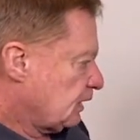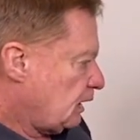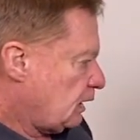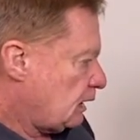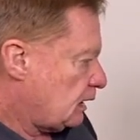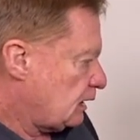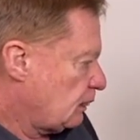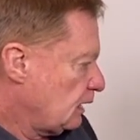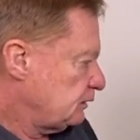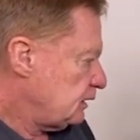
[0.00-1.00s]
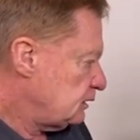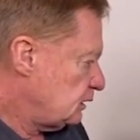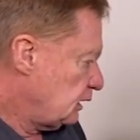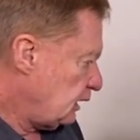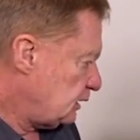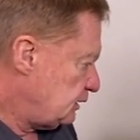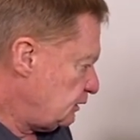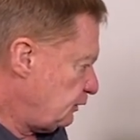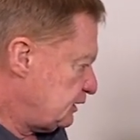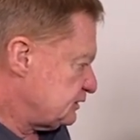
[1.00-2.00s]
And there
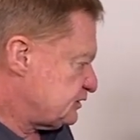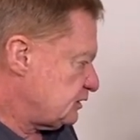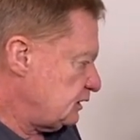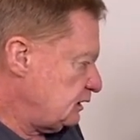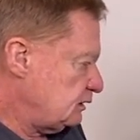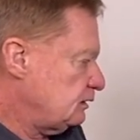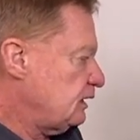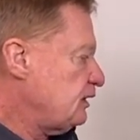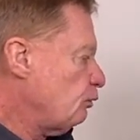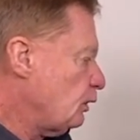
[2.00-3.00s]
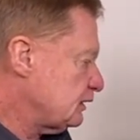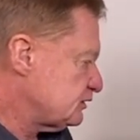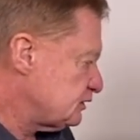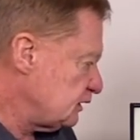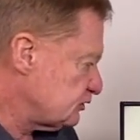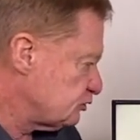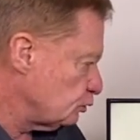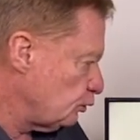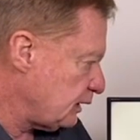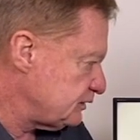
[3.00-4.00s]
we can see, they're the ones next
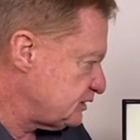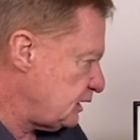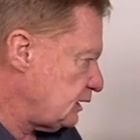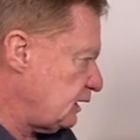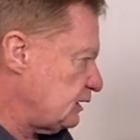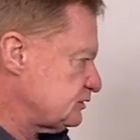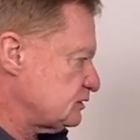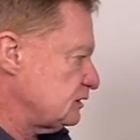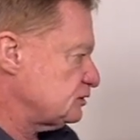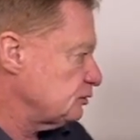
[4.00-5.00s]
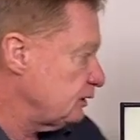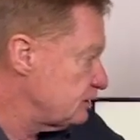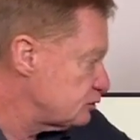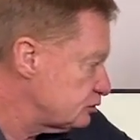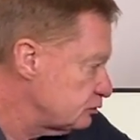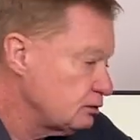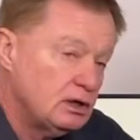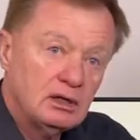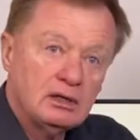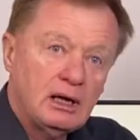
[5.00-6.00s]
door, those townhouses next door. They're the 2
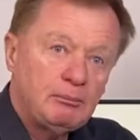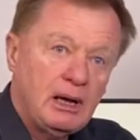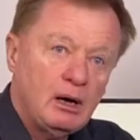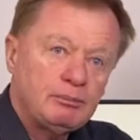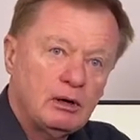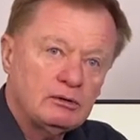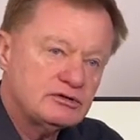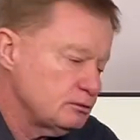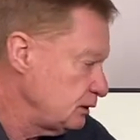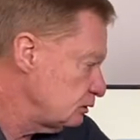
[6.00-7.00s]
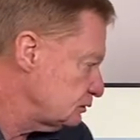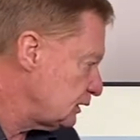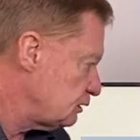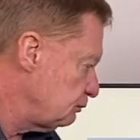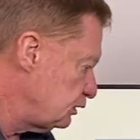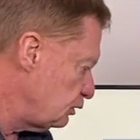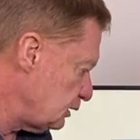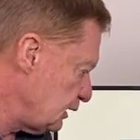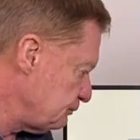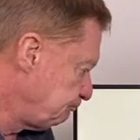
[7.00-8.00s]
power poles that we looked at a bit
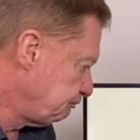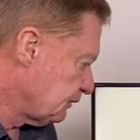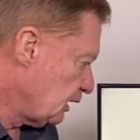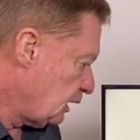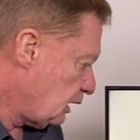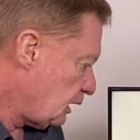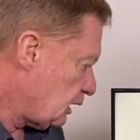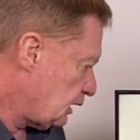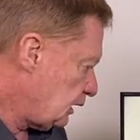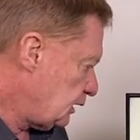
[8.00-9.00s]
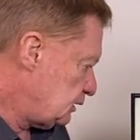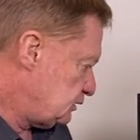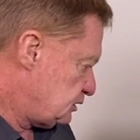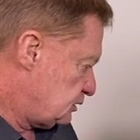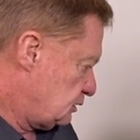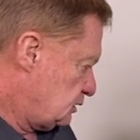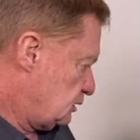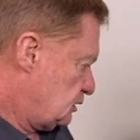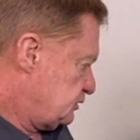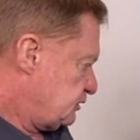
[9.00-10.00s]
earlier. And
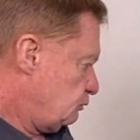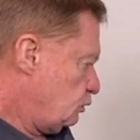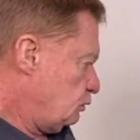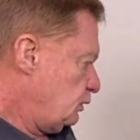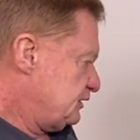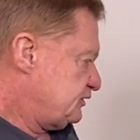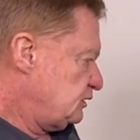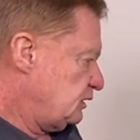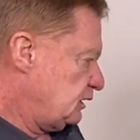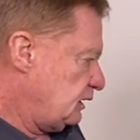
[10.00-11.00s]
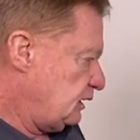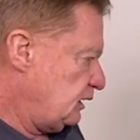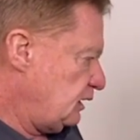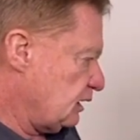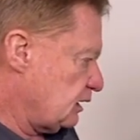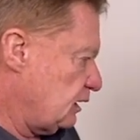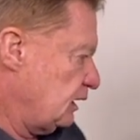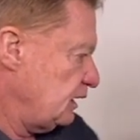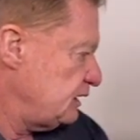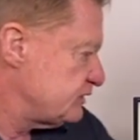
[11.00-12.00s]
So what we're seeing here
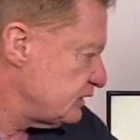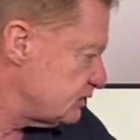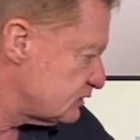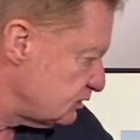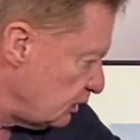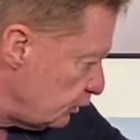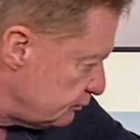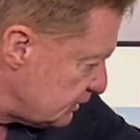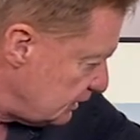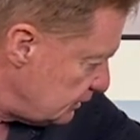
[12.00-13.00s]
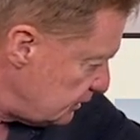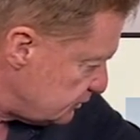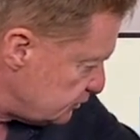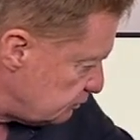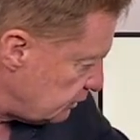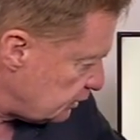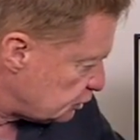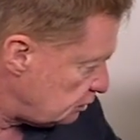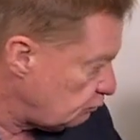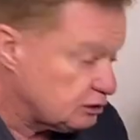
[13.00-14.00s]
is it slopes in this
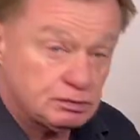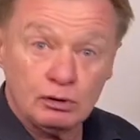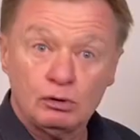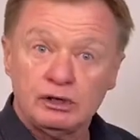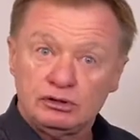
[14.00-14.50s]
direction, which we already